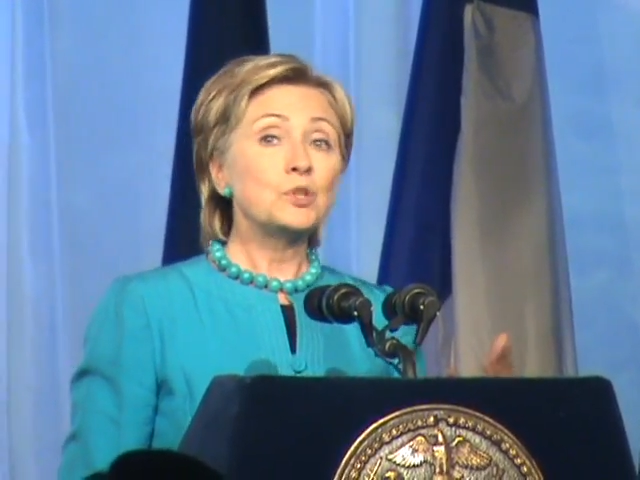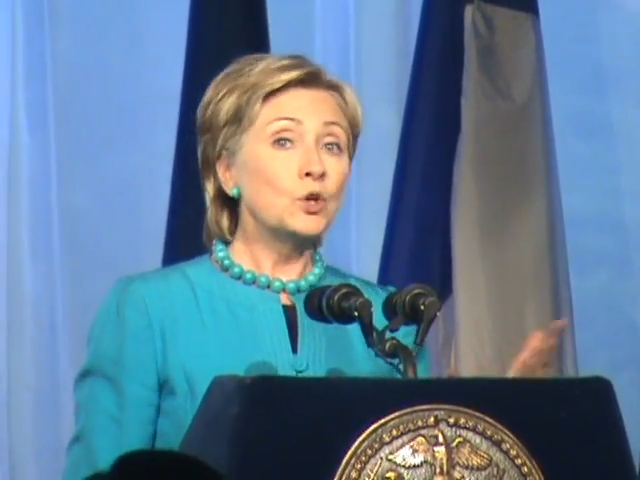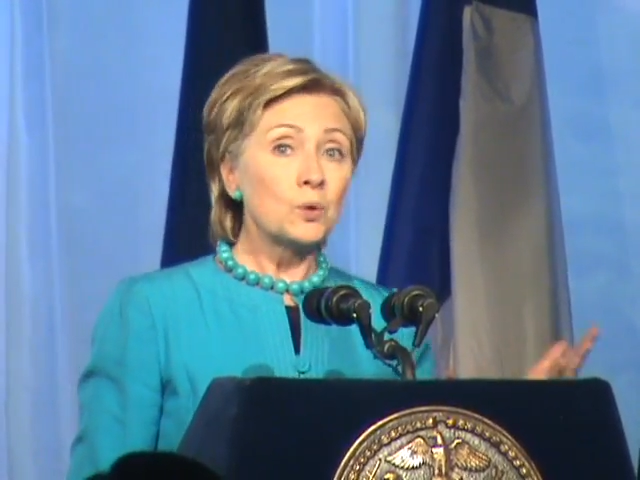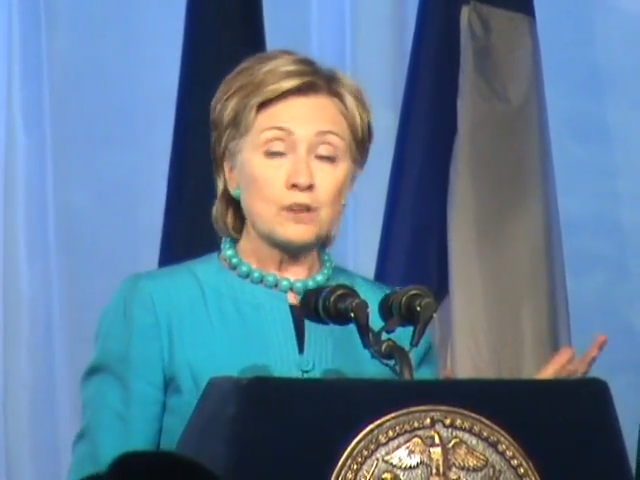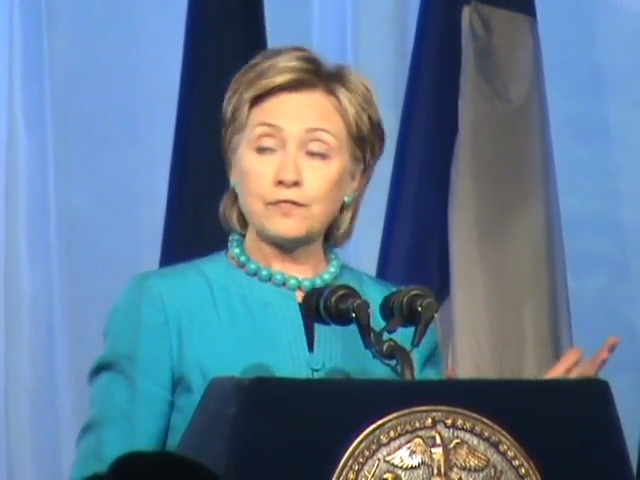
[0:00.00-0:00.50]

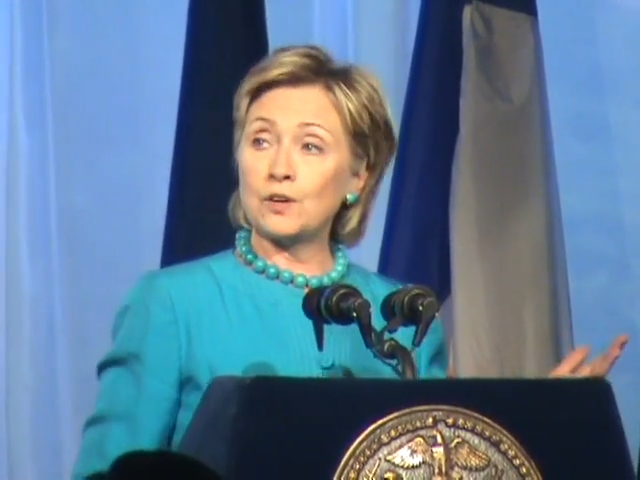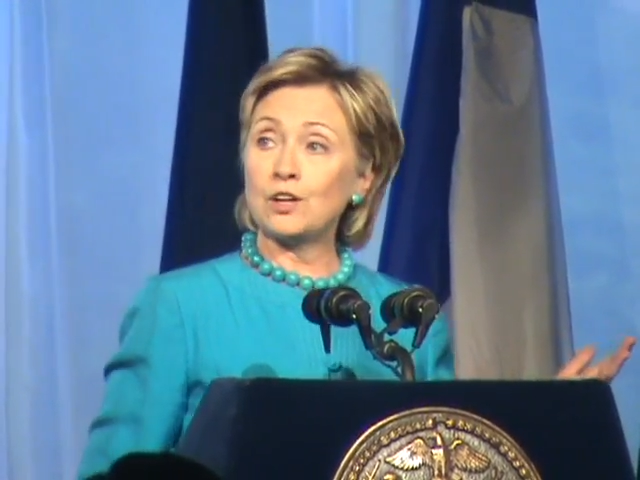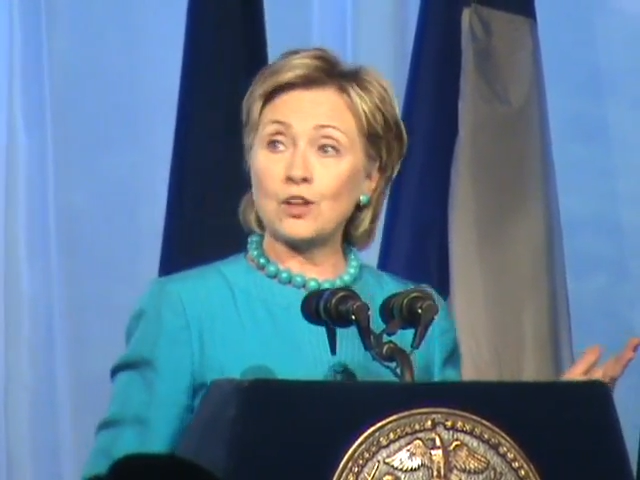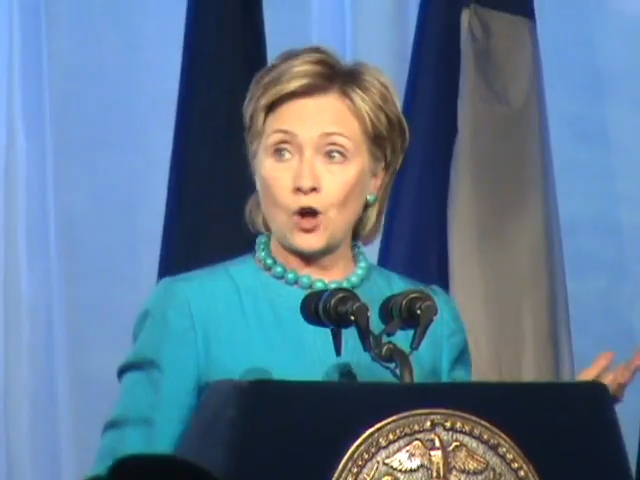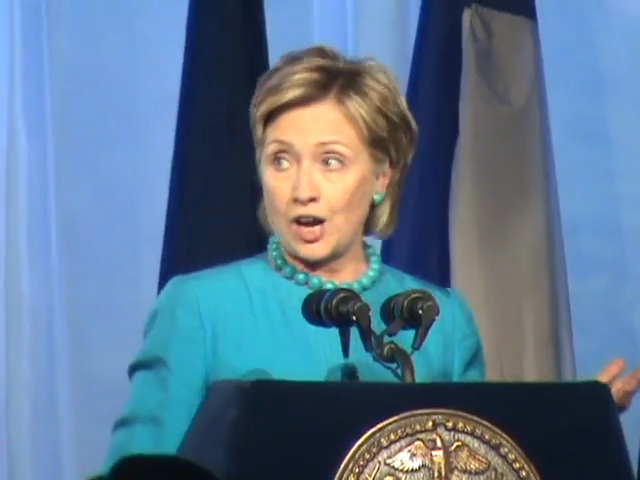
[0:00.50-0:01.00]
beautiful
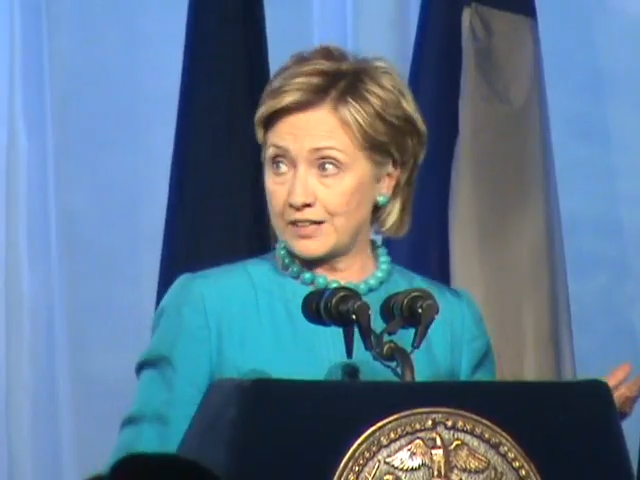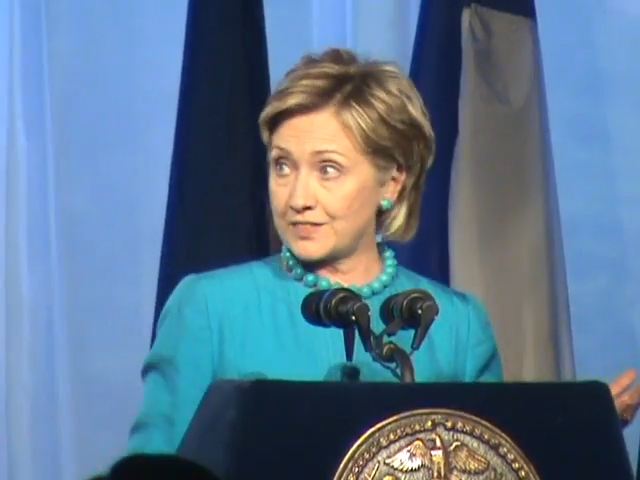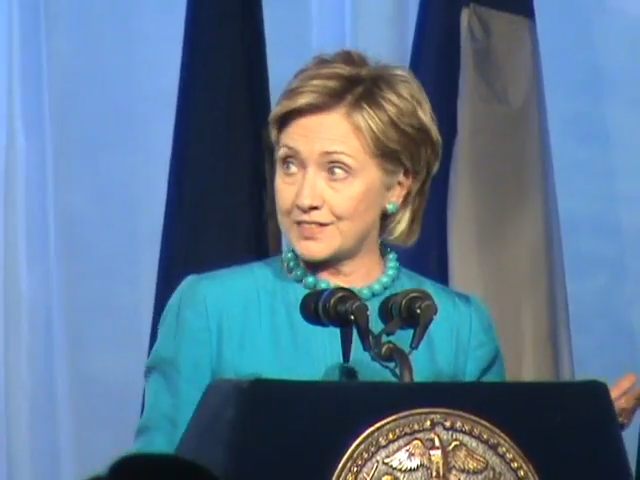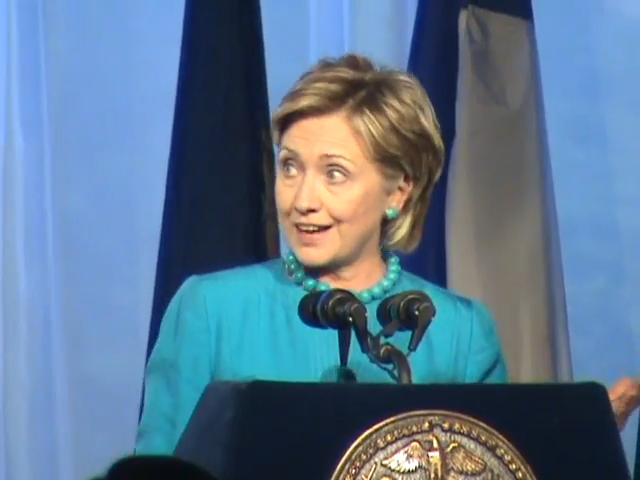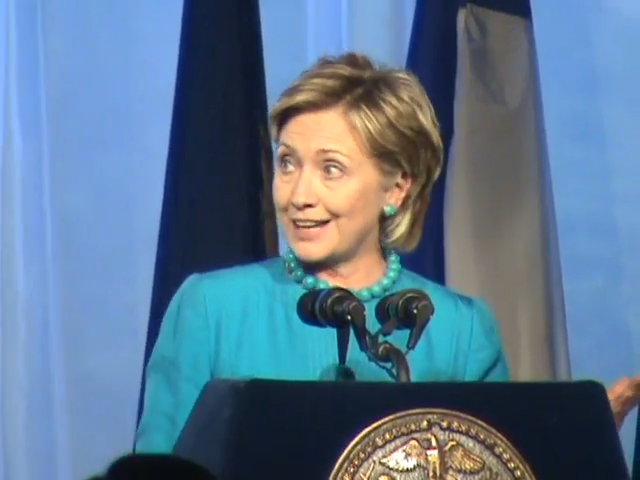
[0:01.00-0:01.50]

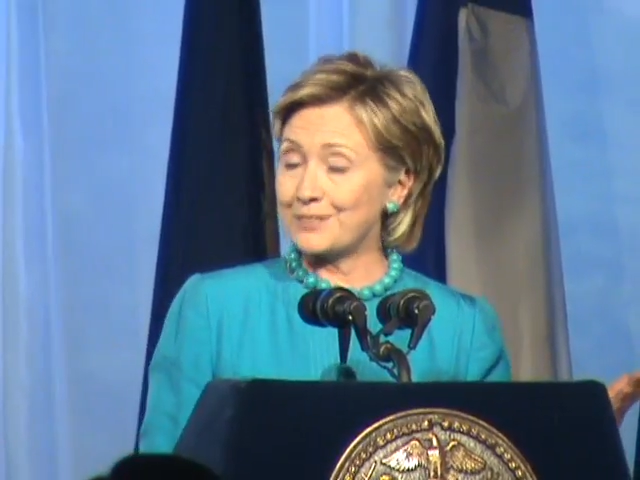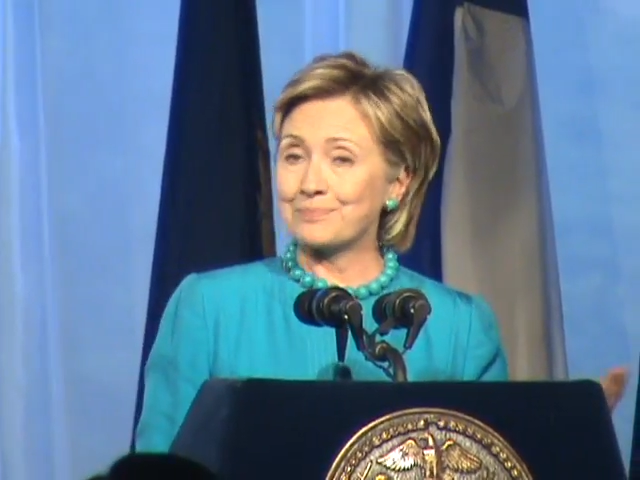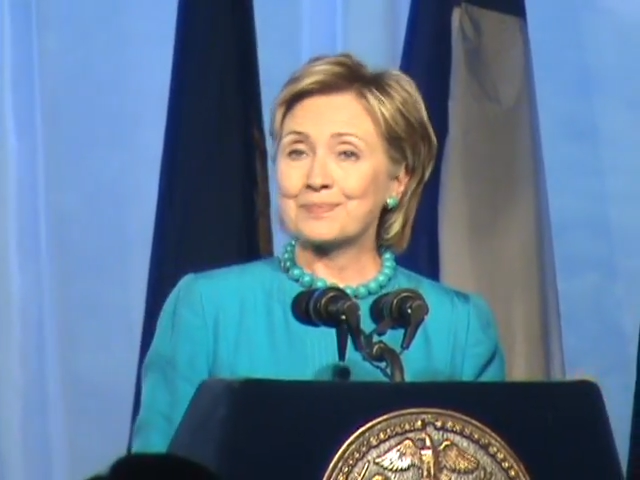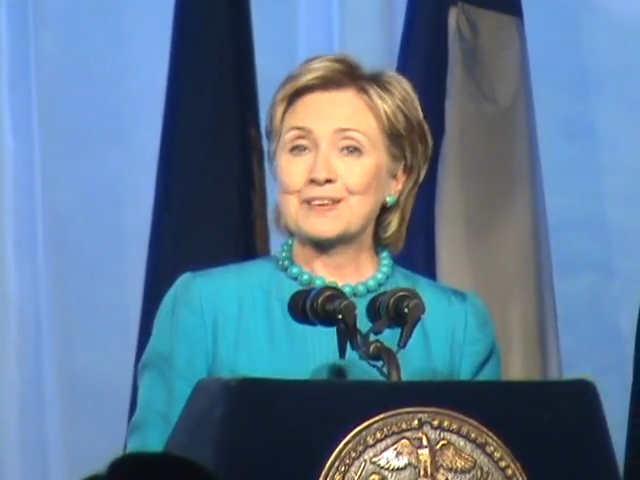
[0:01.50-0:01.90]
August night